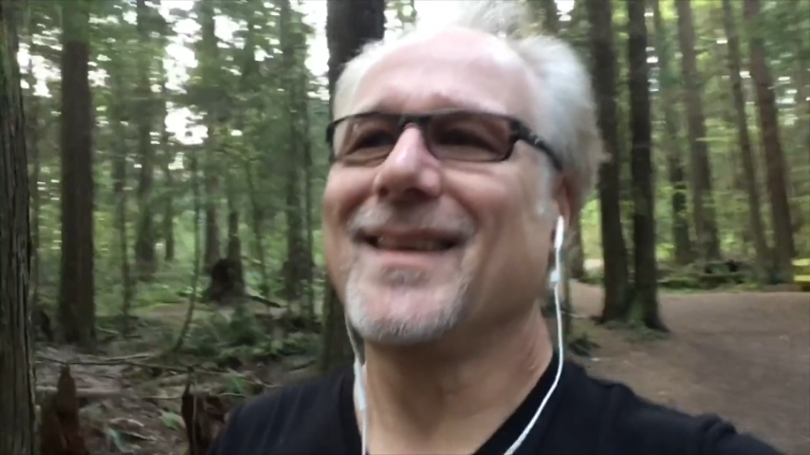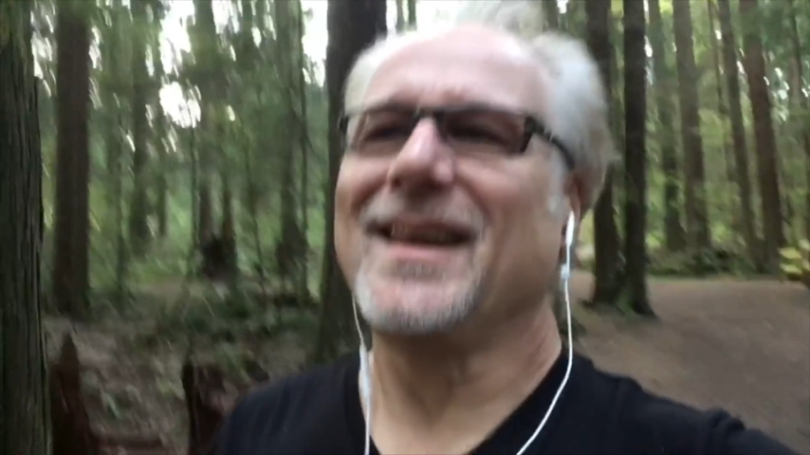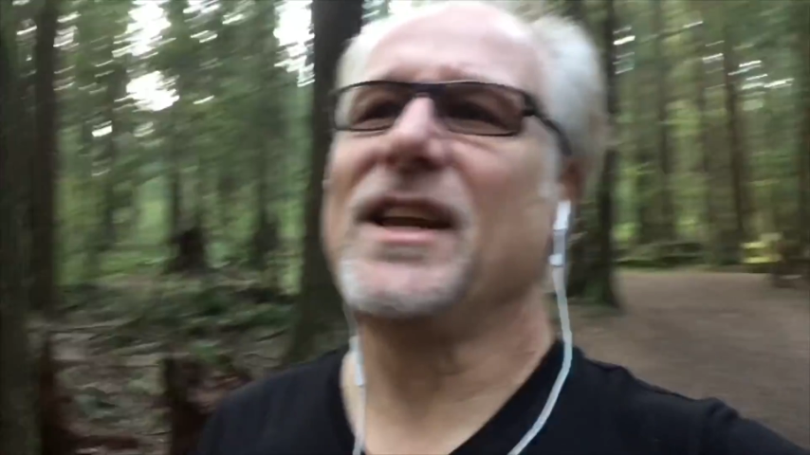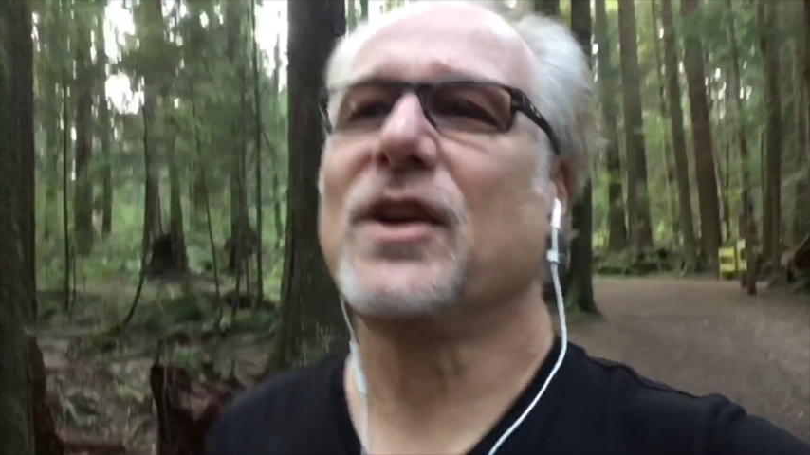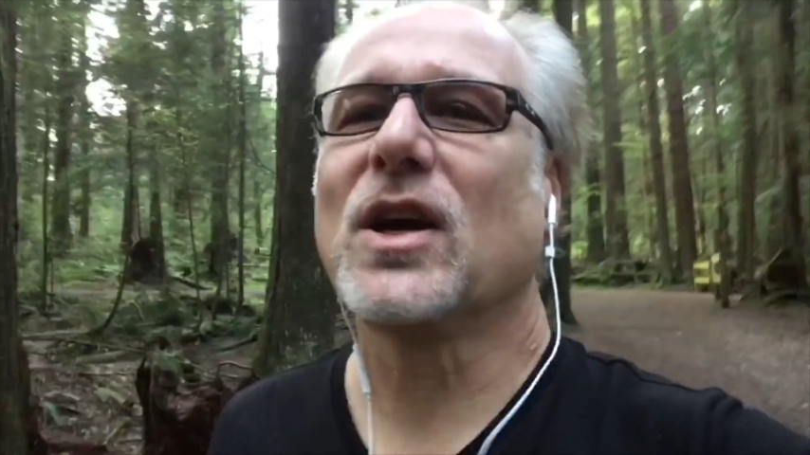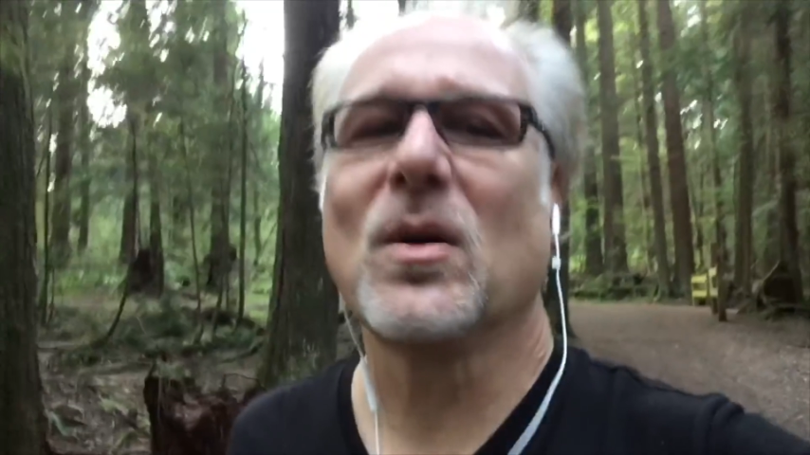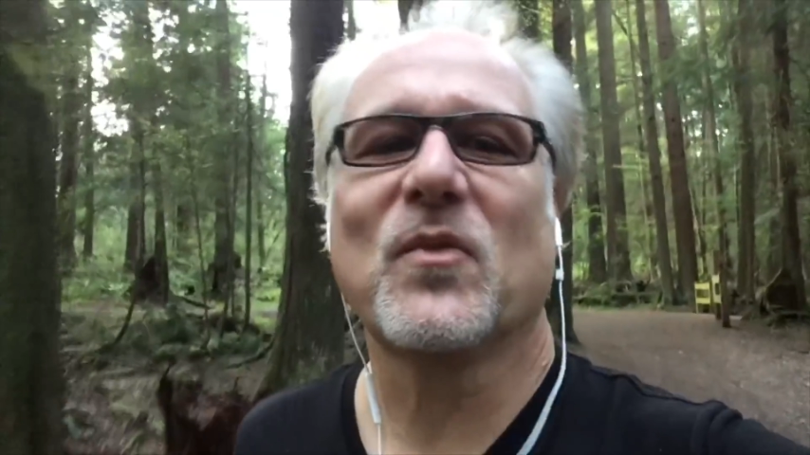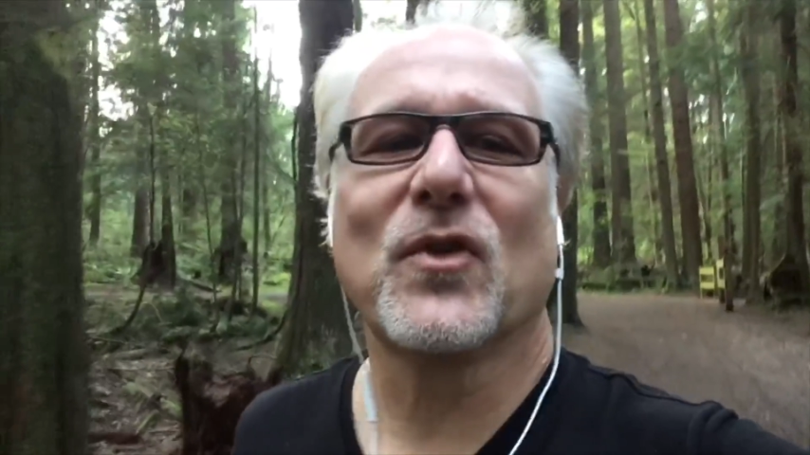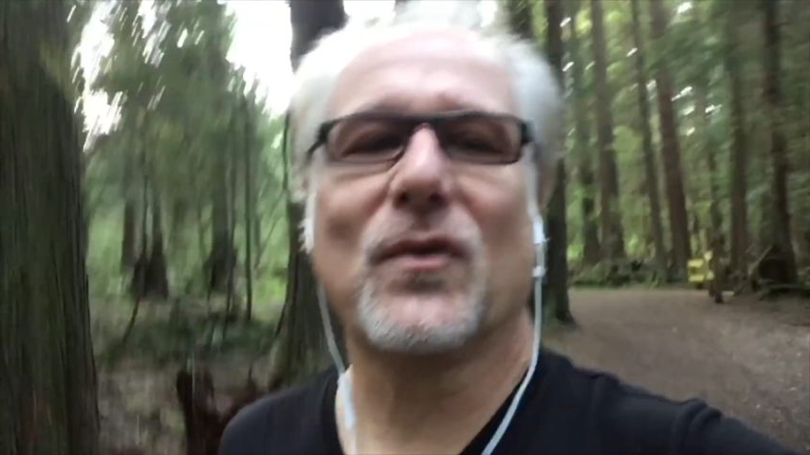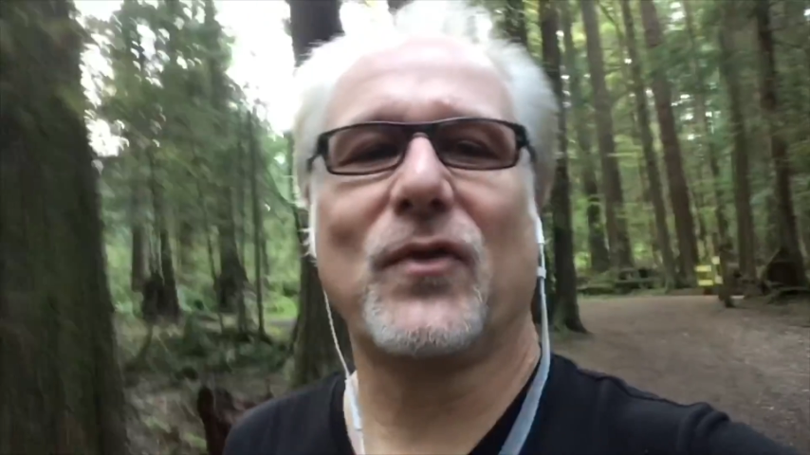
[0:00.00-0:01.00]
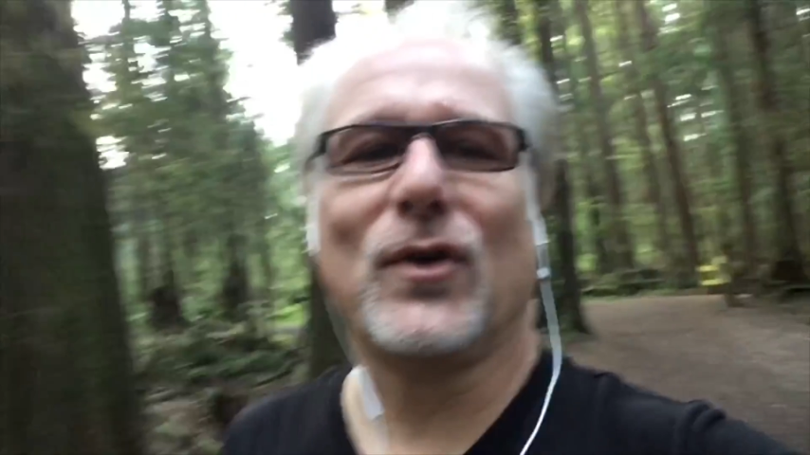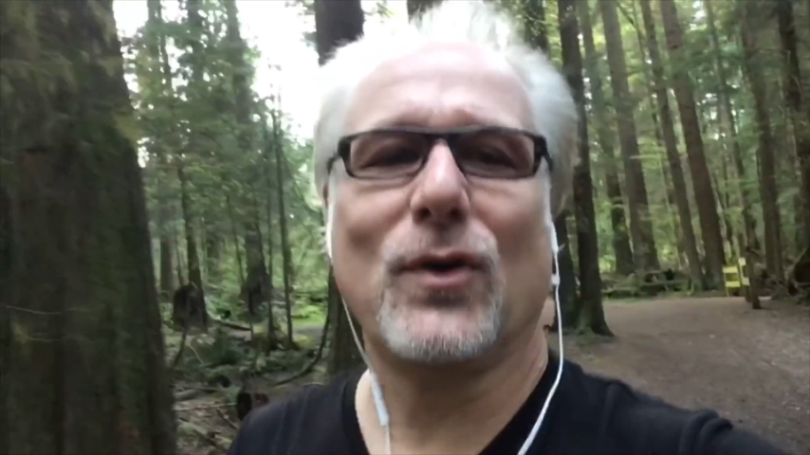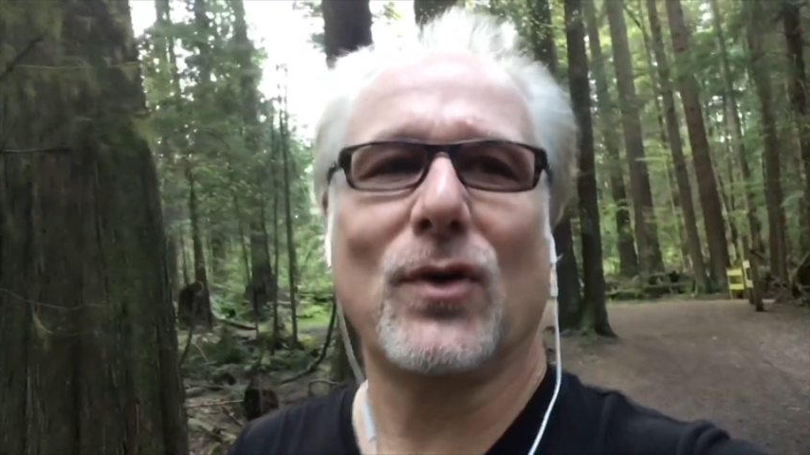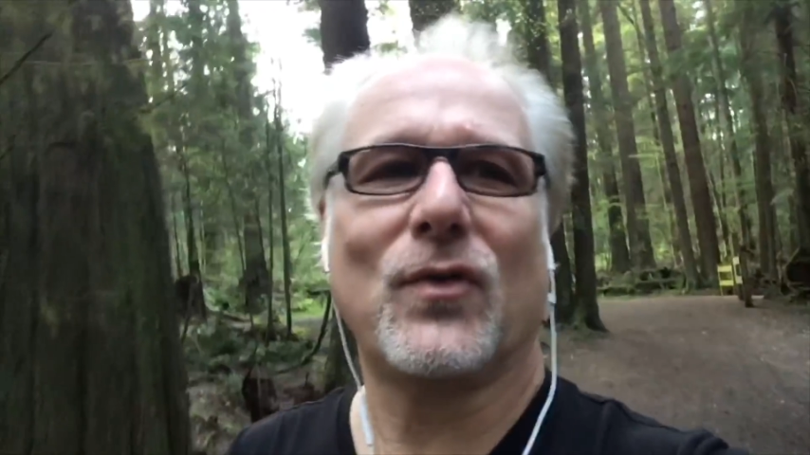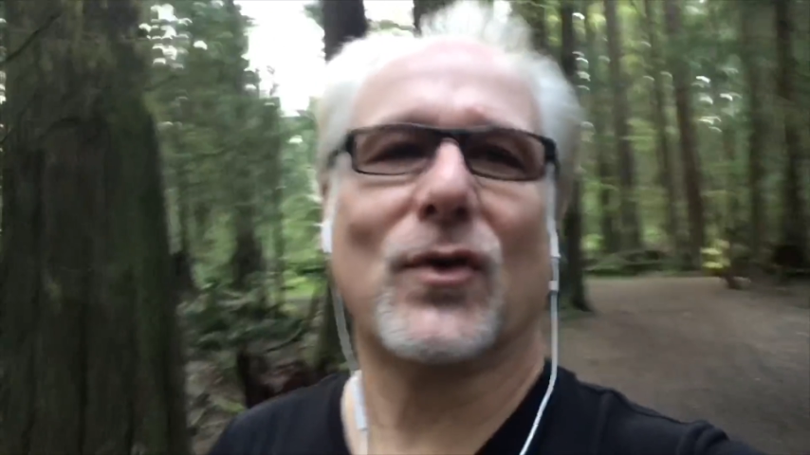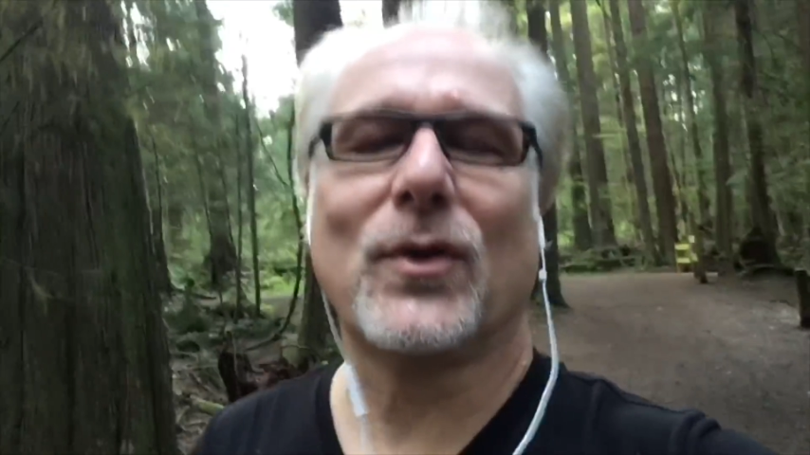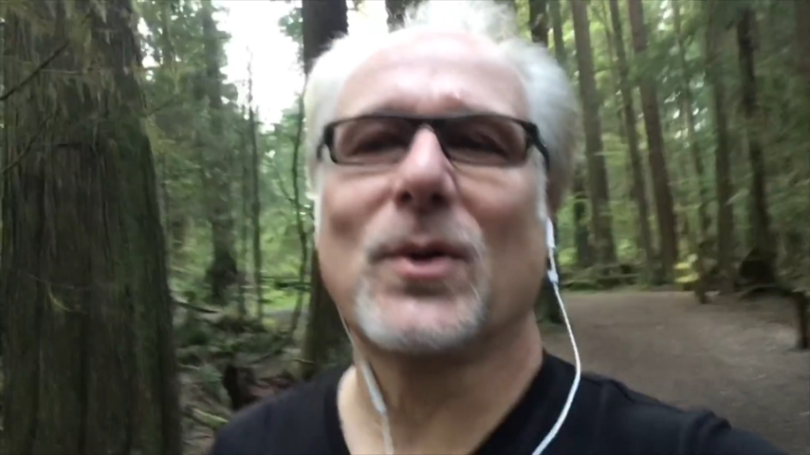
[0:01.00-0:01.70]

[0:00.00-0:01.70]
eat comfort food for